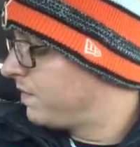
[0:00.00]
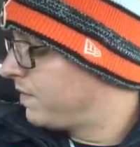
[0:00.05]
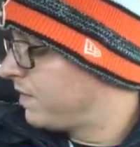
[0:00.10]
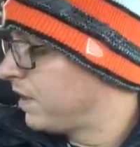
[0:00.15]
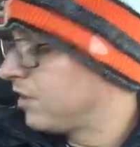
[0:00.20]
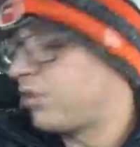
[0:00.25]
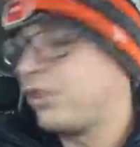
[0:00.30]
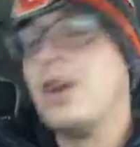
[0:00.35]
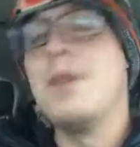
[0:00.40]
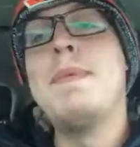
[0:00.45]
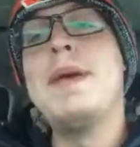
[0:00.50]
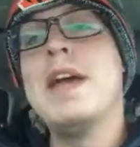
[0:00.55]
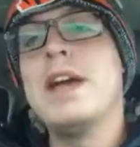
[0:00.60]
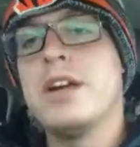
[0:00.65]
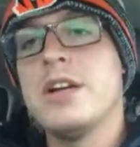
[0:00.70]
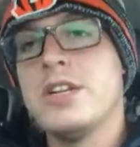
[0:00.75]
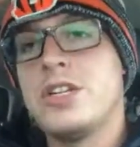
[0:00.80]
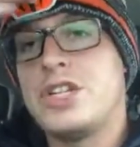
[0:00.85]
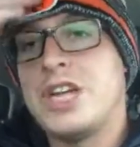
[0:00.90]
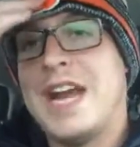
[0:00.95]
This could be
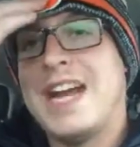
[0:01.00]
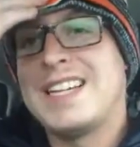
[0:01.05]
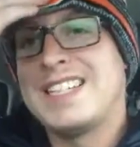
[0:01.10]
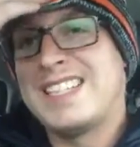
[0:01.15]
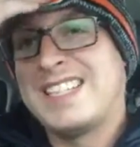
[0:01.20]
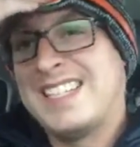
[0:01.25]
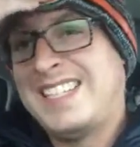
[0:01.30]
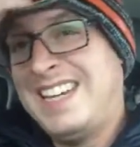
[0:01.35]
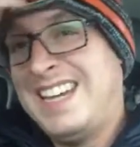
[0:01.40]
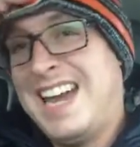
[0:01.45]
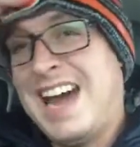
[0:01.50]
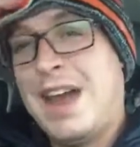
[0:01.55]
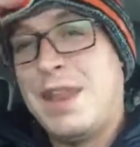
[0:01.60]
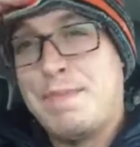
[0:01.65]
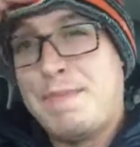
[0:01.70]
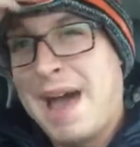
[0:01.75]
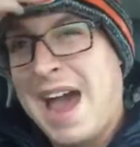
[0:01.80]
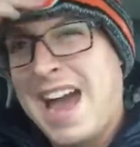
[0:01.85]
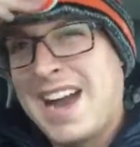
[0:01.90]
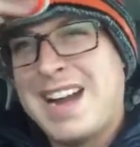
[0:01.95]
a good chance to see how
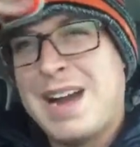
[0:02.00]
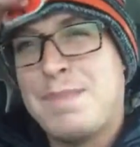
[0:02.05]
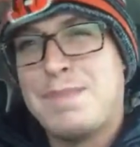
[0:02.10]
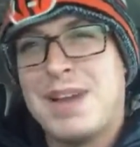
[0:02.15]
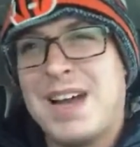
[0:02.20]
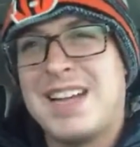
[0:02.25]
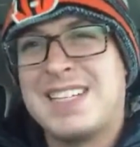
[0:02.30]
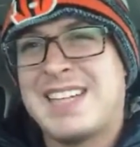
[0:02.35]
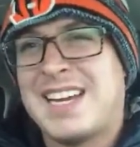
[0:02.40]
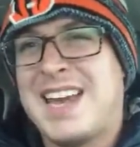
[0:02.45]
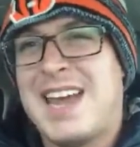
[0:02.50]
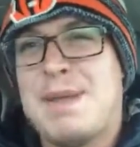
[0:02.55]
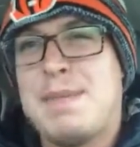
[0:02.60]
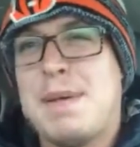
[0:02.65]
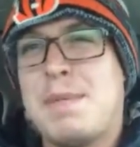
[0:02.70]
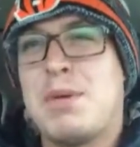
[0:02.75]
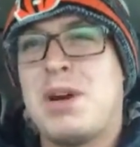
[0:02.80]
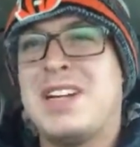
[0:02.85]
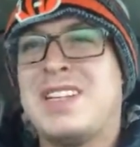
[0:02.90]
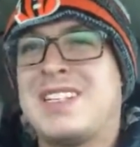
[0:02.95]
the backup does. I can't
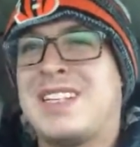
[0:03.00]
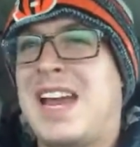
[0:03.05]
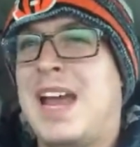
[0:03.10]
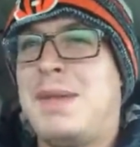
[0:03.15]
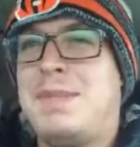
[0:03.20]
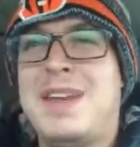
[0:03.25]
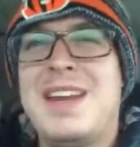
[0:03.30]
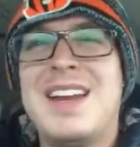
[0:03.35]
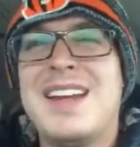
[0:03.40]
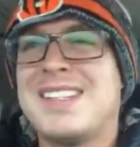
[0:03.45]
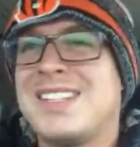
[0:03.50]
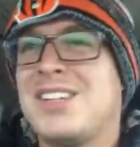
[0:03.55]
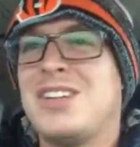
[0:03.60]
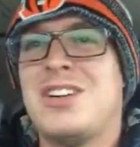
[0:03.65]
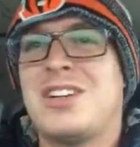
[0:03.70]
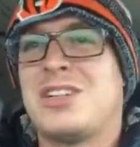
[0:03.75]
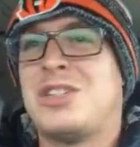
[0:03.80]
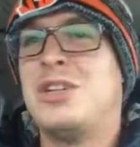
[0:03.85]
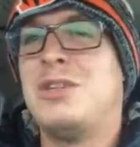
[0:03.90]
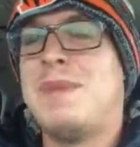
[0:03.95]
remember his name. He doesn't
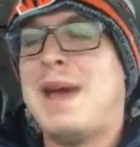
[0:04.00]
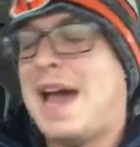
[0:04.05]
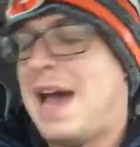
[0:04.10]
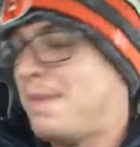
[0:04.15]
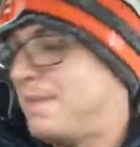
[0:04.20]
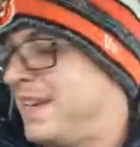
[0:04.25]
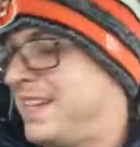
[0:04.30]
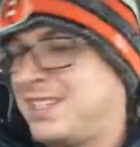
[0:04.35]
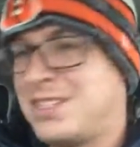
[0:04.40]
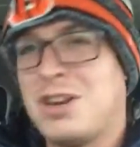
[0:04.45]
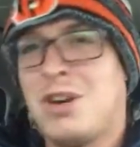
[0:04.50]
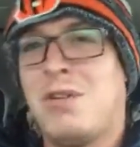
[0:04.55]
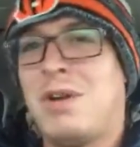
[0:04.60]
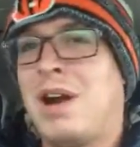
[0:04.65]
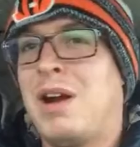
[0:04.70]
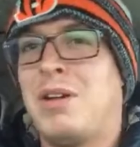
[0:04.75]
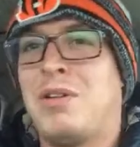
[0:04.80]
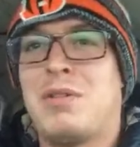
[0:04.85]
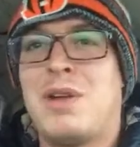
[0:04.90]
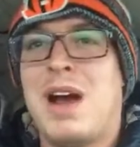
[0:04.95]
look too bad, but he's no
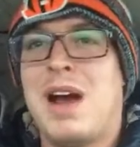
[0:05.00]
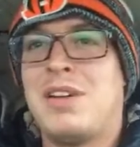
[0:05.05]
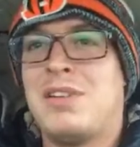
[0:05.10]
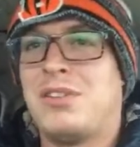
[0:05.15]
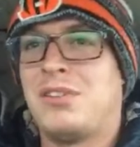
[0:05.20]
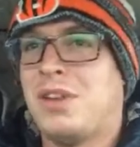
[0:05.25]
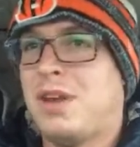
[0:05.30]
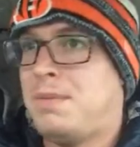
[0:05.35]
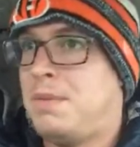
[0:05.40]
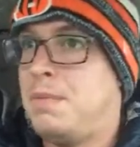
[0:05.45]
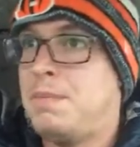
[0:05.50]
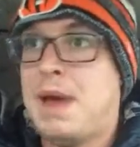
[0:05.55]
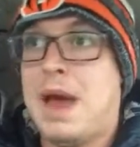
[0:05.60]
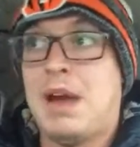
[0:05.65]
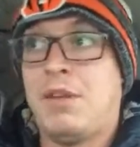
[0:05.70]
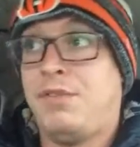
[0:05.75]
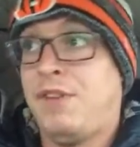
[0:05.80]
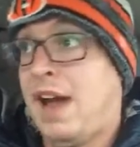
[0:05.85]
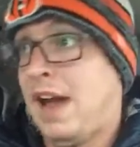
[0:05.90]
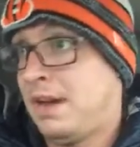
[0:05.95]
Aaron Rodgers. I mean,
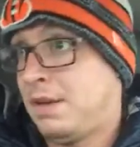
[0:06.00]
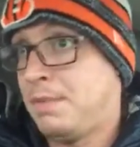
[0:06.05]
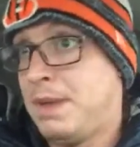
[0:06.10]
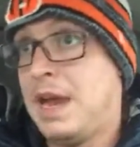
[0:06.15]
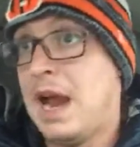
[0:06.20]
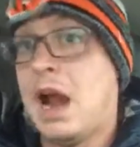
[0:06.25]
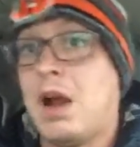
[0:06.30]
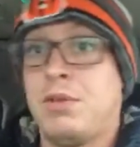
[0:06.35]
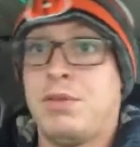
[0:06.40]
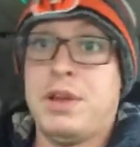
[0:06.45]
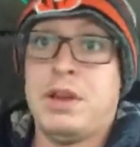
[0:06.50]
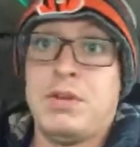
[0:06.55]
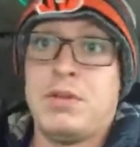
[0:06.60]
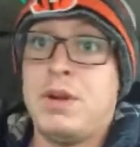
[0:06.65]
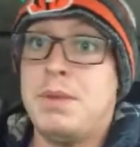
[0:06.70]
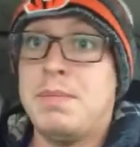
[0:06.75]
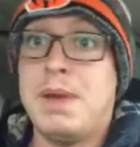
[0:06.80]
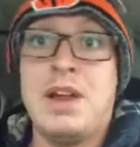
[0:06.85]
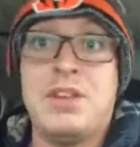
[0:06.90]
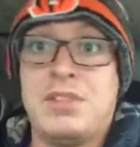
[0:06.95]
matter of fact, I don't think
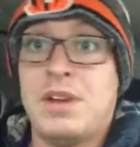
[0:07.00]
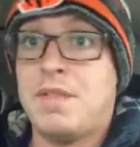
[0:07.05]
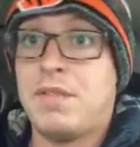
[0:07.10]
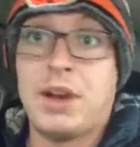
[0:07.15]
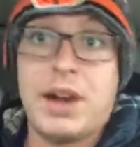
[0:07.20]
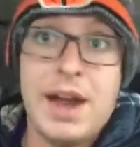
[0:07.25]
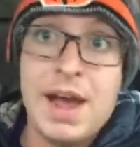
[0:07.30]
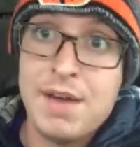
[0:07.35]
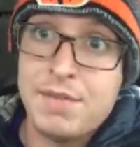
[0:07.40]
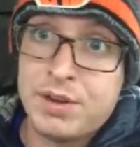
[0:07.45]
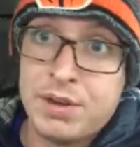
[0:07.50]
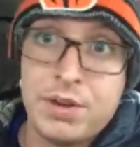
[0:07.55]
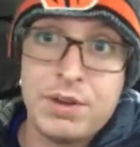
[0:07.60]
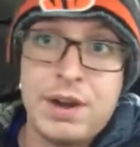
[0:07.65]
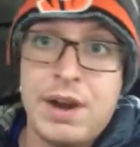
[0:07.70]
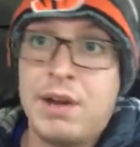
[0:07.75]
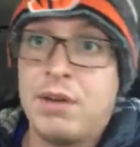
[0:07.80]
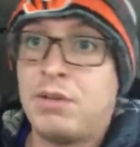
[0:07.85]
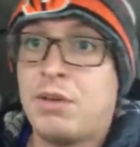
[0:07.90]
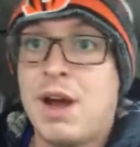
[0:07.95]
Green Bay is ever going to have
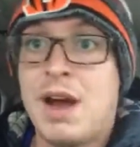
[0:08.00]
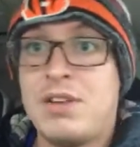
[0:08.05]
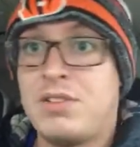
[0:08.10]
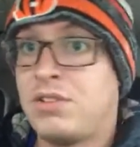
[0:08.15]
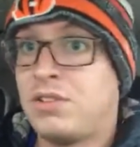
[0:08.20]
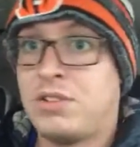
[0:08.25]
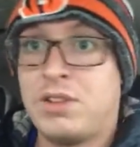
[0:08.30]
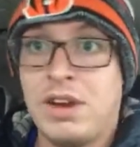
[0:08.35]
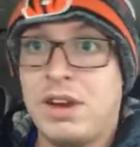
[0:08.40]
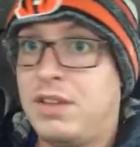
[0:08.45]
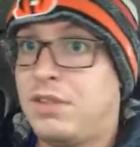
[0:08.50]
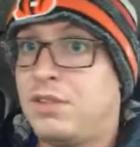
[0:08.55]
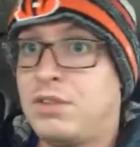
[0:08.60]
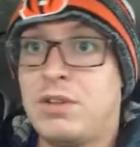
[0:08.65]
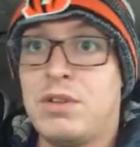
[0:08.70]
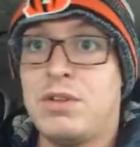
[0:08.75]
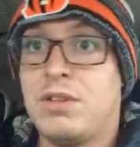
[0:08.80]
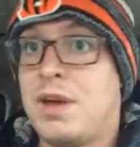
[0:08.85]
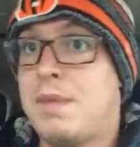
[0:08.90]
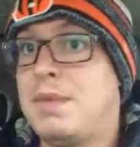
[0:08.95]
another Aaron Rodgers, to tell you the
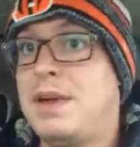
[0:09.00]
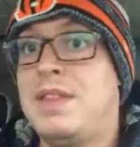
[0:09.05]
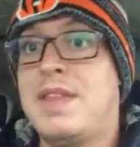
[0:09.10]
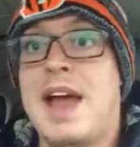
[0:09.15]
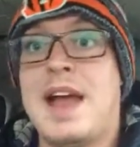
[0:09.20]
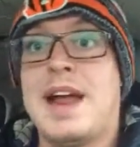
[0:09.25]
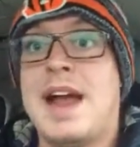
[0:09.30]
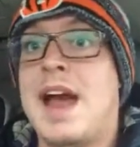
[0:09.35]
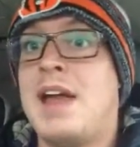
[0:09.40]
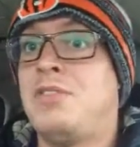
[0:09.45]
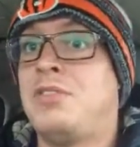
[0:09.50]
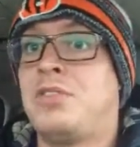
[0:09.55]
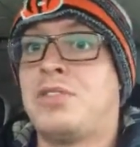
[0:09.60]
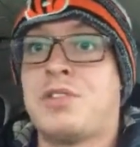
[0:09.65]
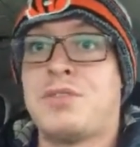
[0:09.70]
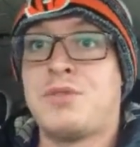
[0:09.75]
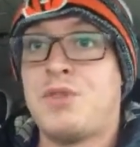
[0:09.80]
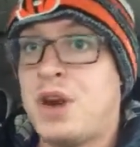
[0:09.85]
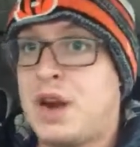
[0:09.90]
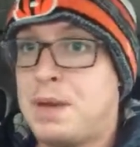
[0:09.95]
truth. I mean, that guy's just
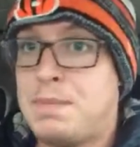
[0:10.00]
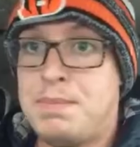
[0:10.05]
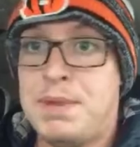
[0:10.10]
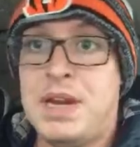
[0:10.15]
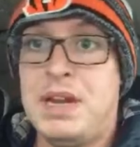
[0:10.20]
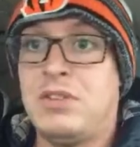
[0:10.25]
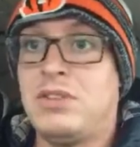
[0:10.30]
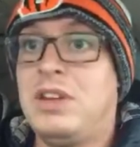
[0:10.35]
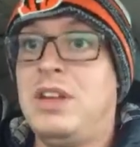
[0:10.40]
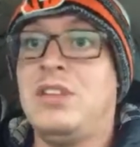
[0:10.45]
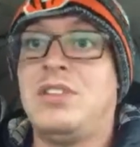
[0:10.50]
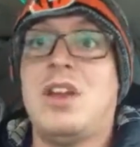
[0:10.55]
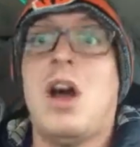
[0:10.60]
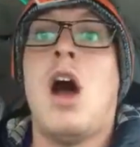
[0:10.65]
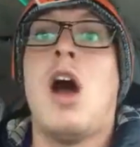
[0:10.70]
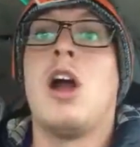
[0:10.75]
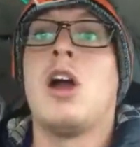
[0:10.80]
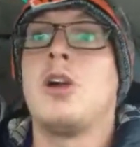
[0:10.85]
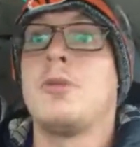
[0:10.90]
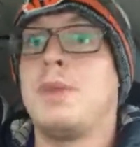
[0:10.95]
a freaking beast. He's
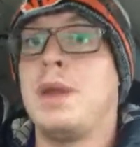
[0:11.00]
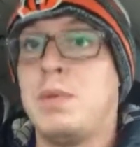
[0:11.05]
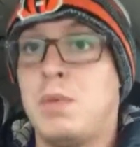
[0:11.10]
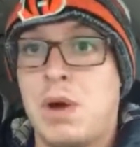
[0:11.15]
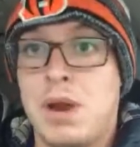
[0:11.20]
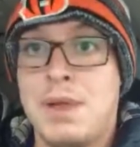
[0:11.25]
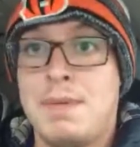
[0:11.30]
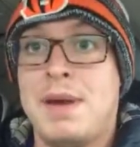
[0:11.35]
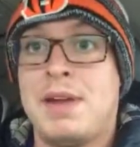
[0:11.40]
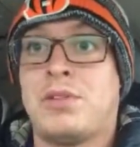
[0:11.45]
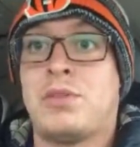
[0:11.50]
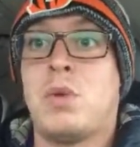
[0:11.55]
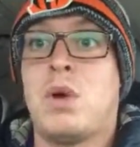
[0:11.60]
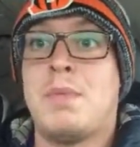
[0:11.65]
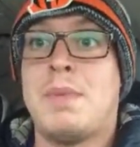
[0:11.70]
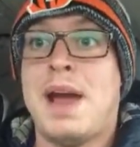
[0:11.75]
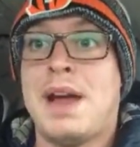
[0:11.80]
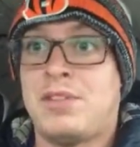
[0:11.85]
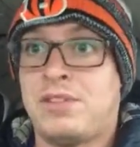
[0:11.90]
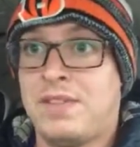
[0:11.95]
arguably one of the best
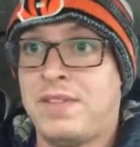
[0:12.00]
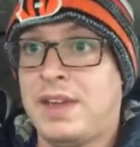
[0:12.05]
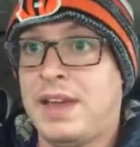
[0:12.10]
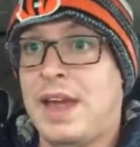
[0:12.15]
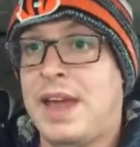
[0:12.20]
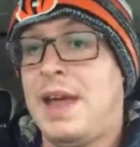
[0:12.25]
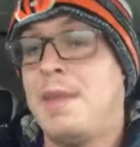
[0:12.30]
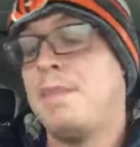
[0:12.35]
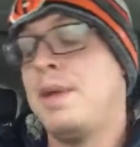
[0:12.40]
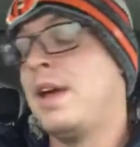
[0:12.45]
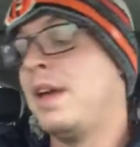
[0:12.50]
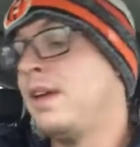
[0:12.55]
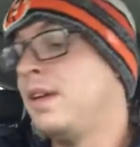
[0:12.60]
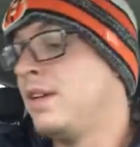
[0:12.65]
quarterbacks of the game.